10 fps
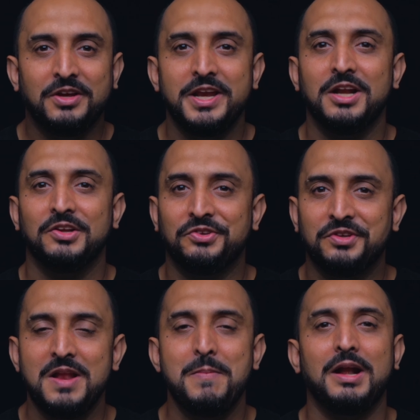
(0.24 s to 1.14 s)
create a
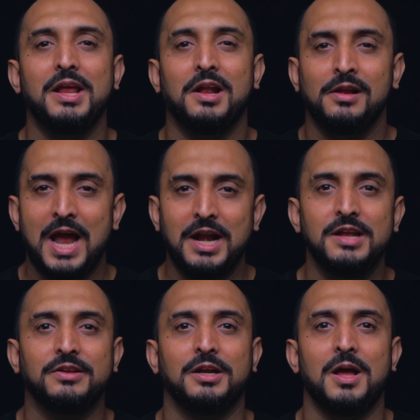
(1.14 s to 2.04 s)
cinematic
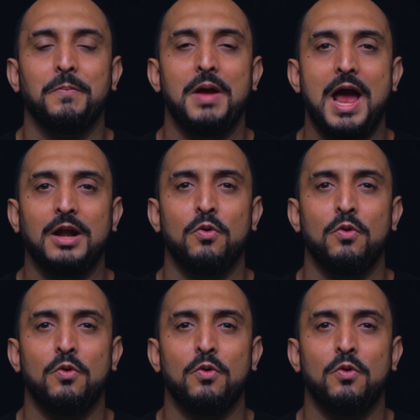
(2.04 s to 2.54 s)
lighting setup at